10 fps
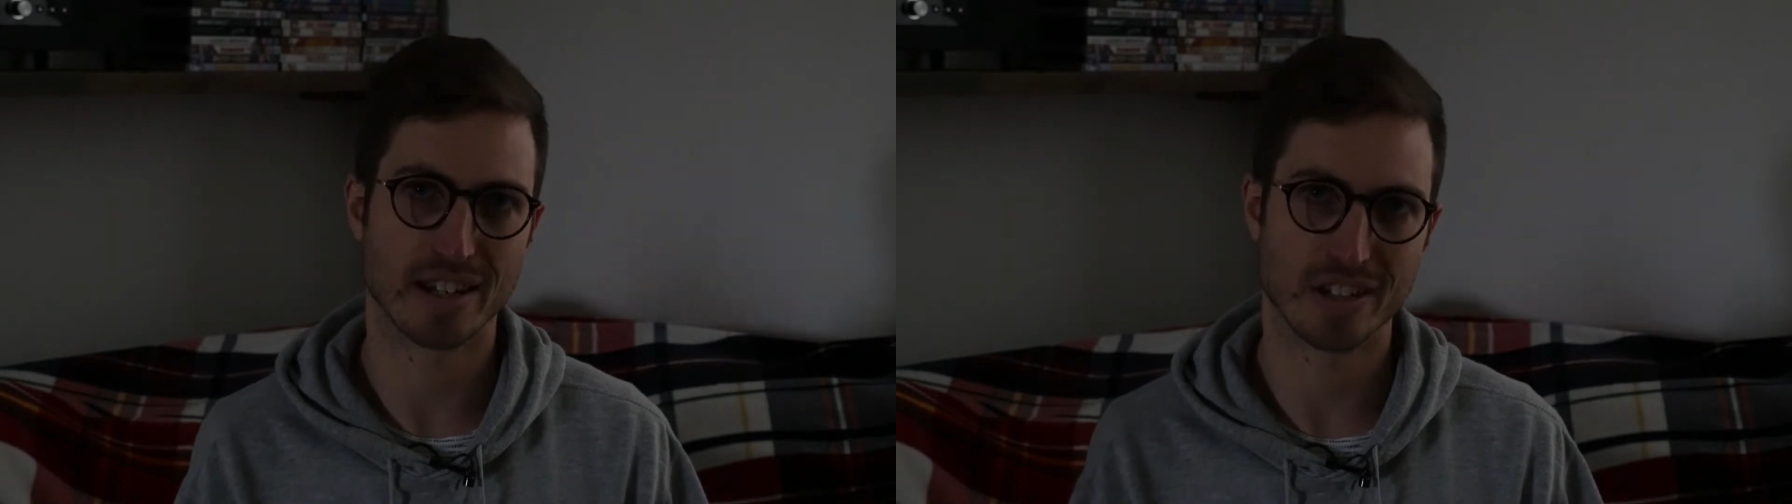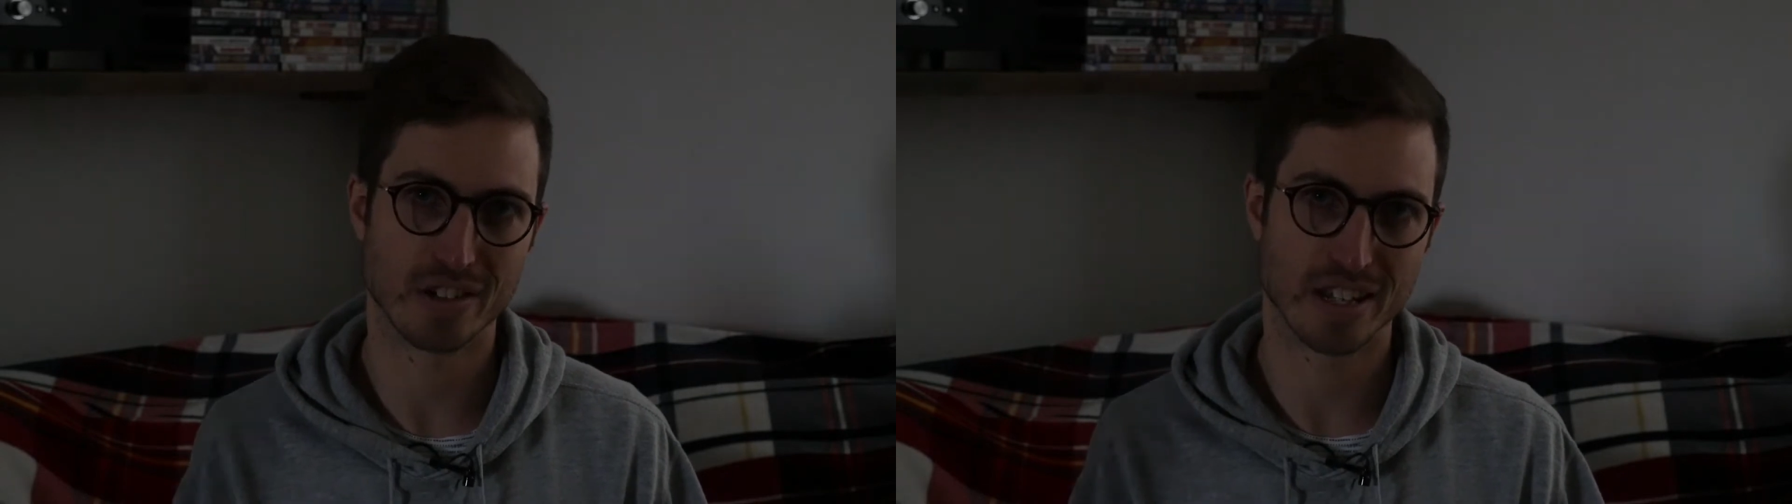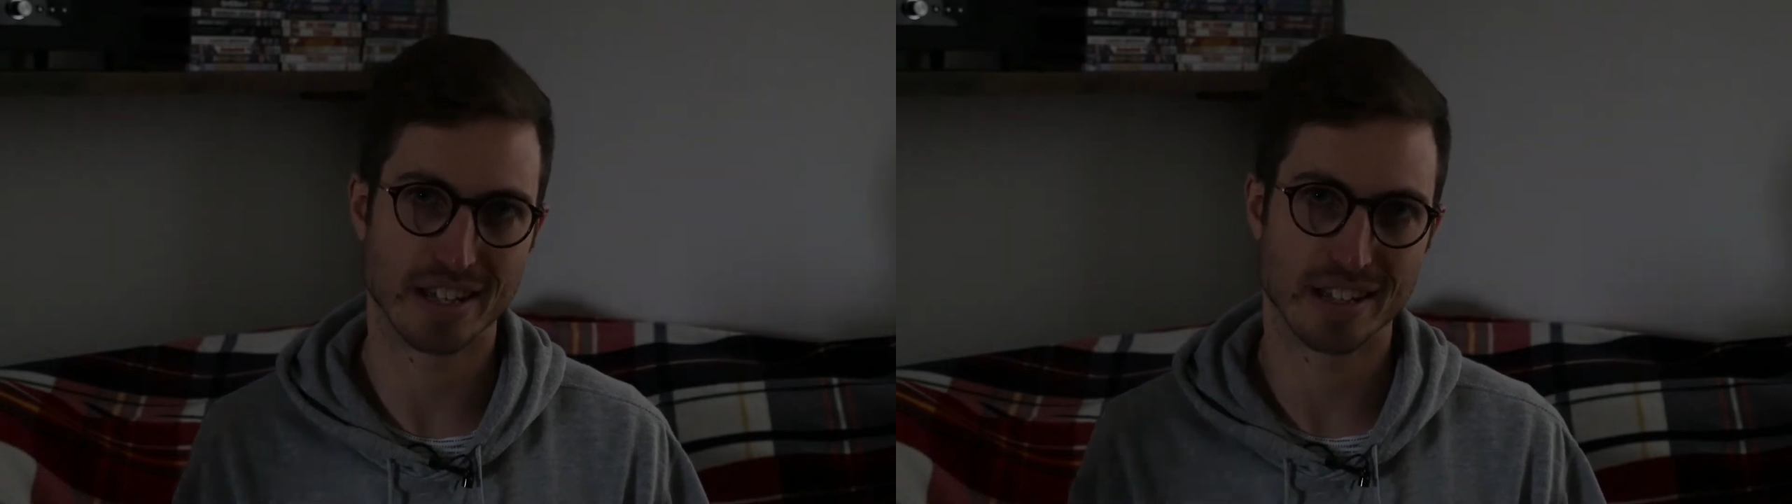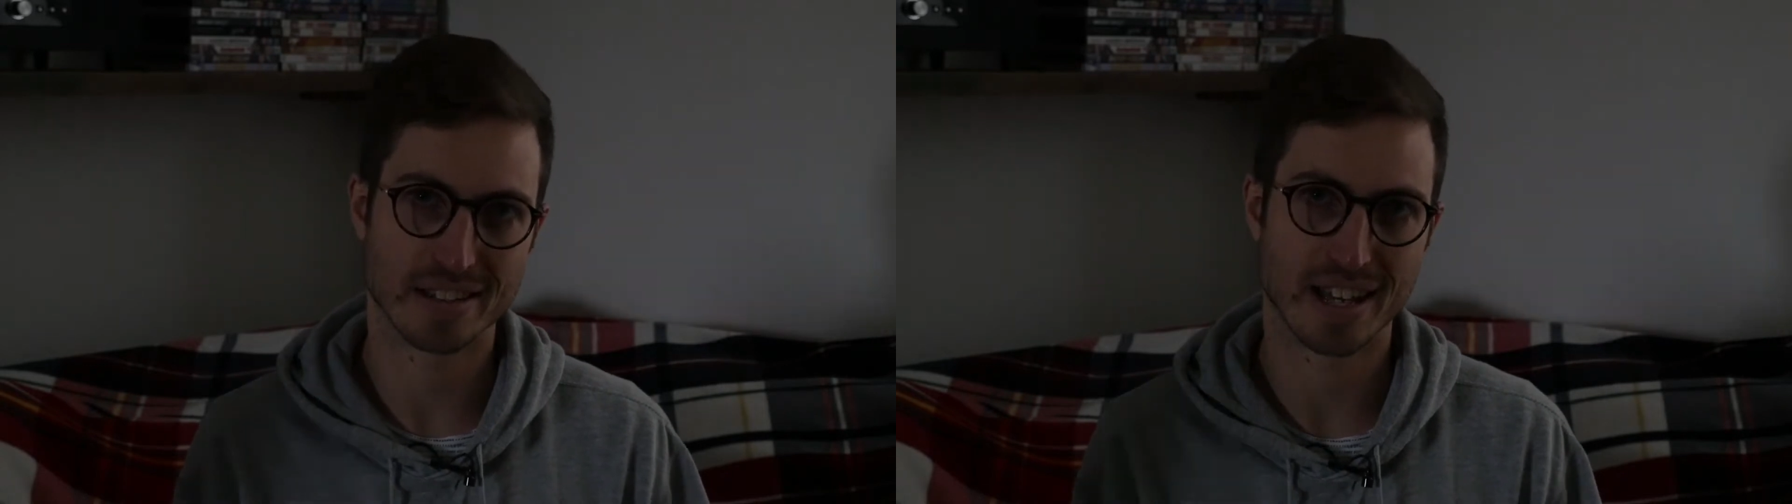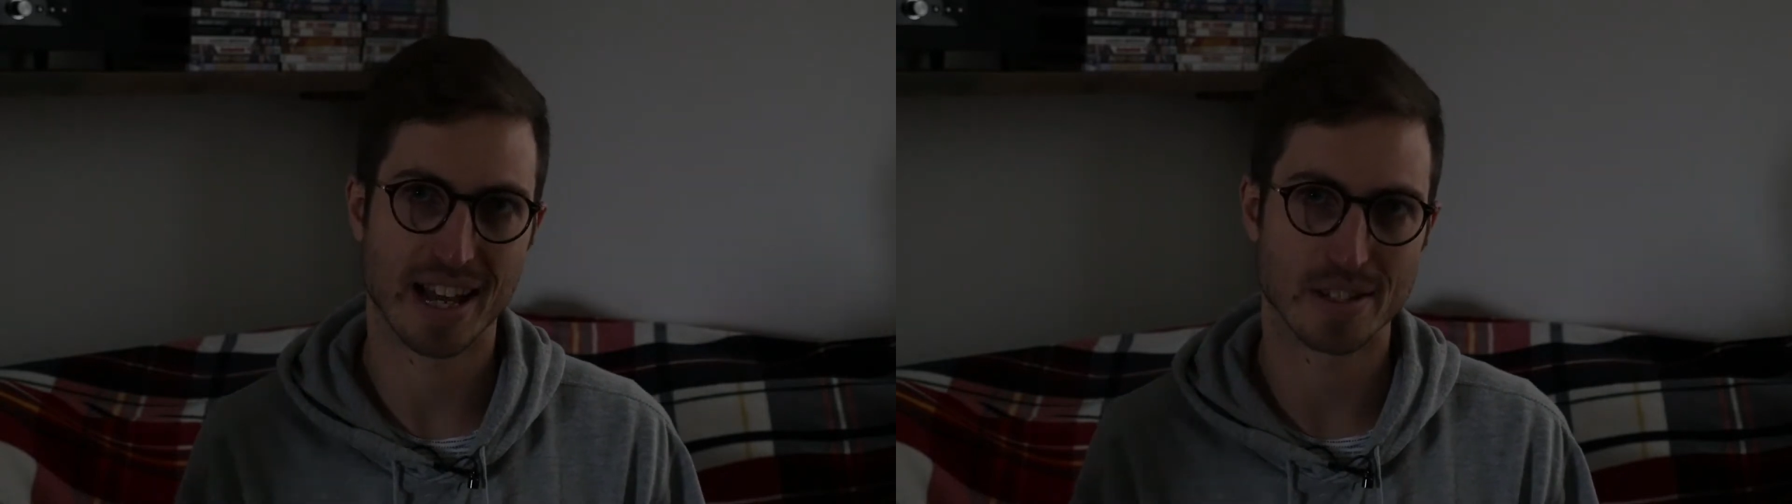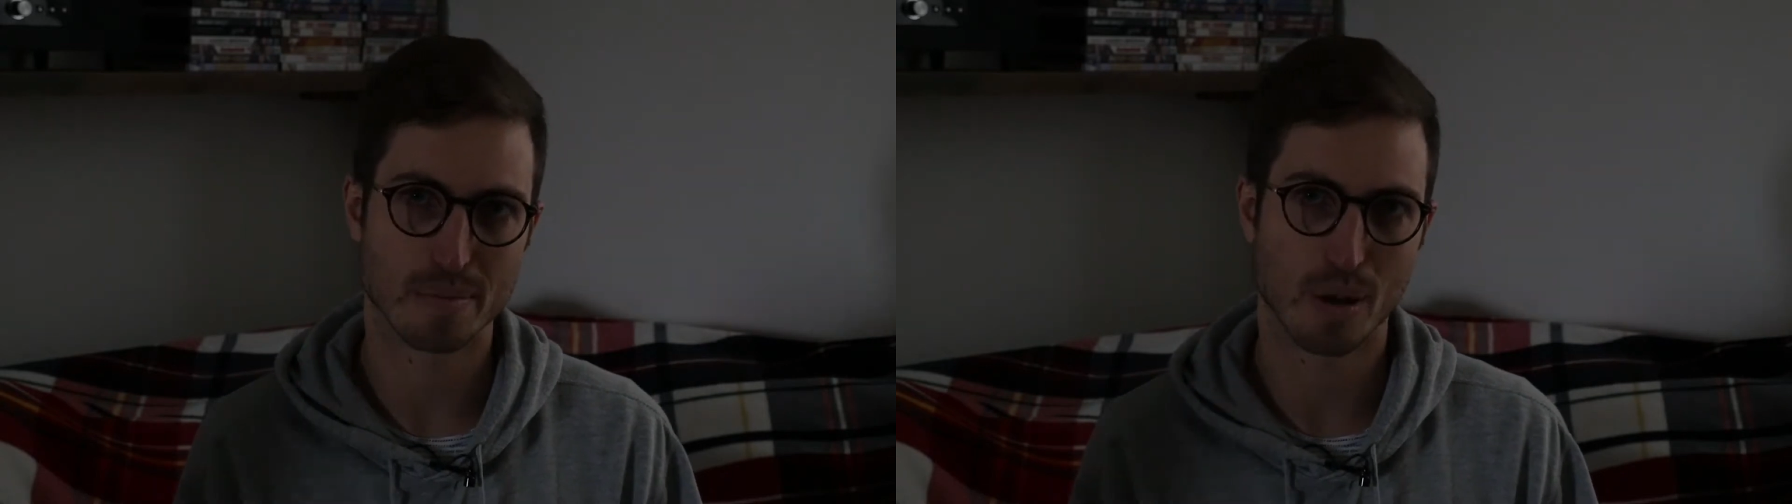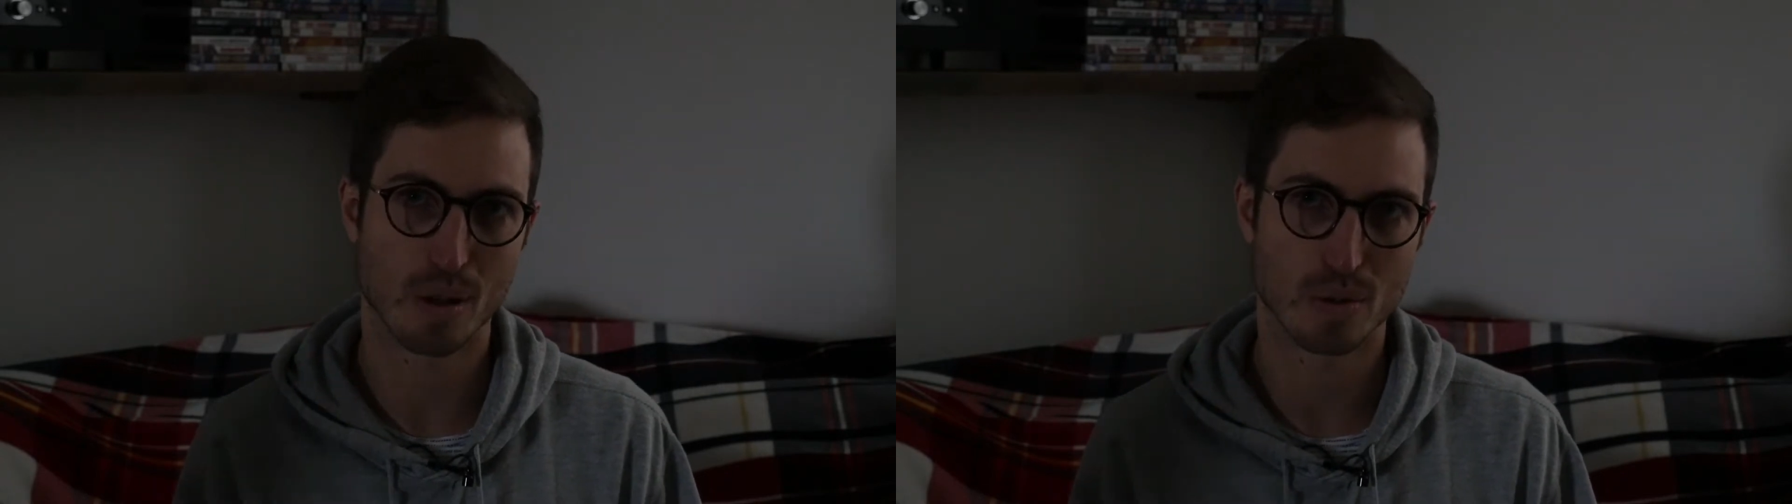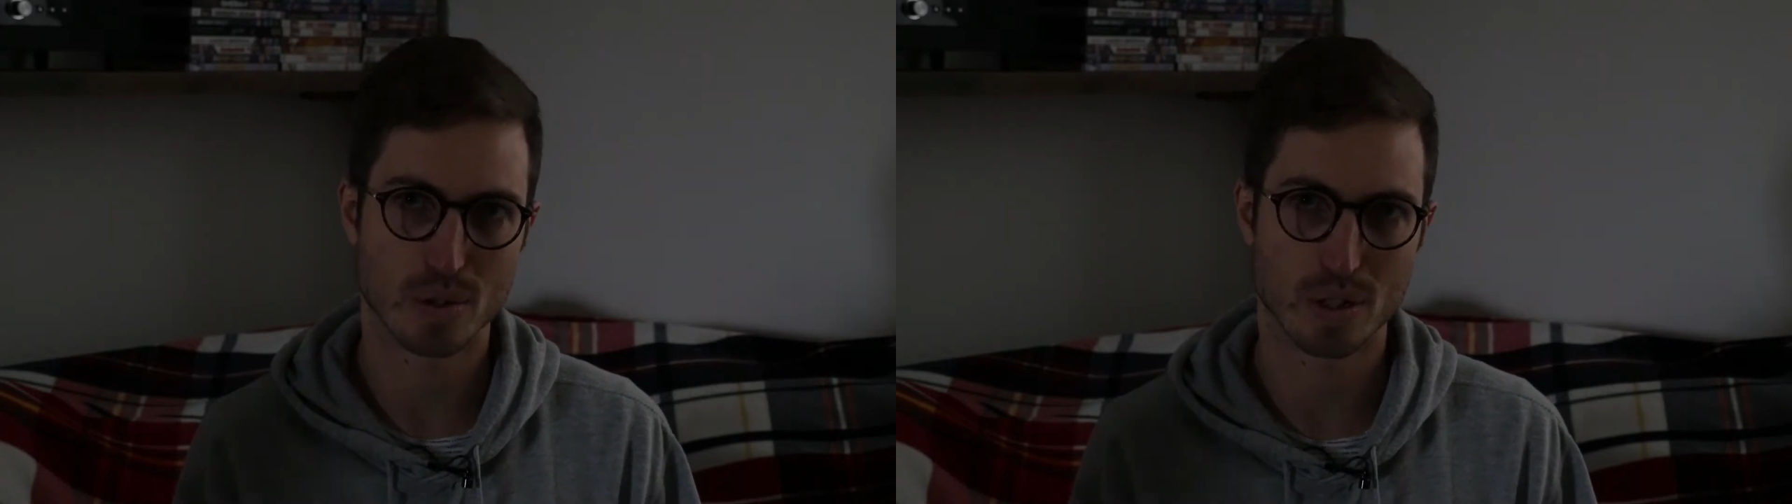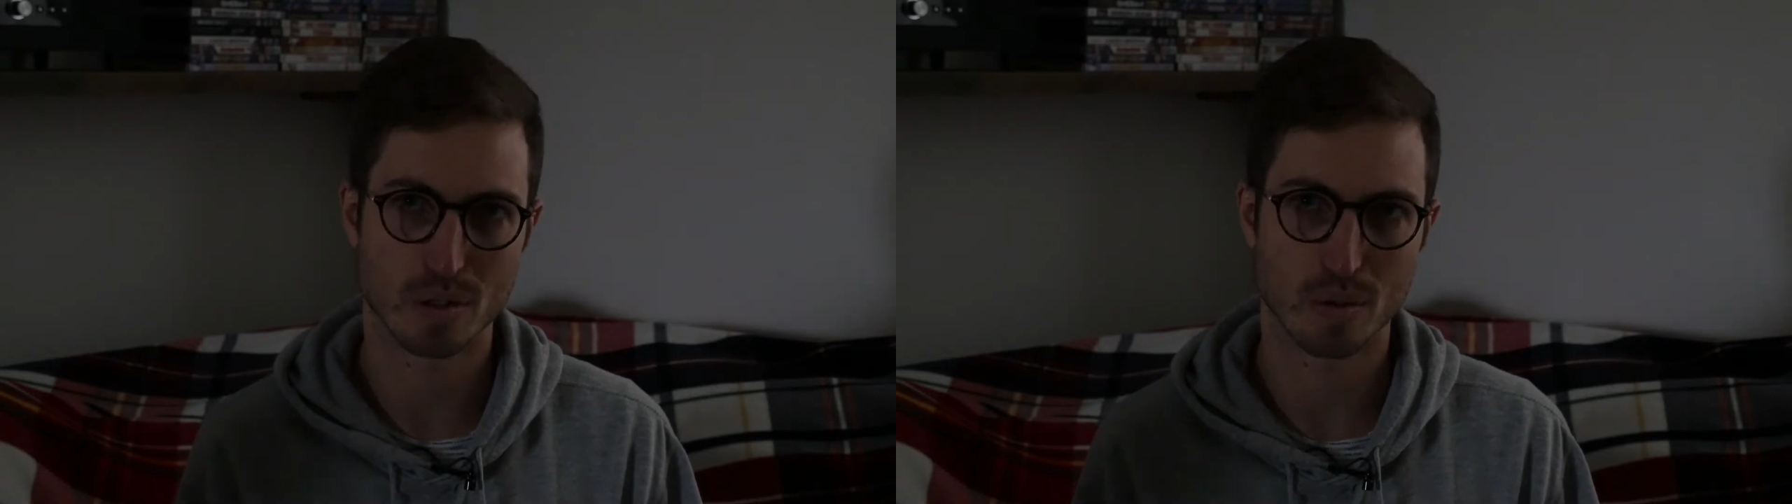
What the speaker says: in your ears as opposed to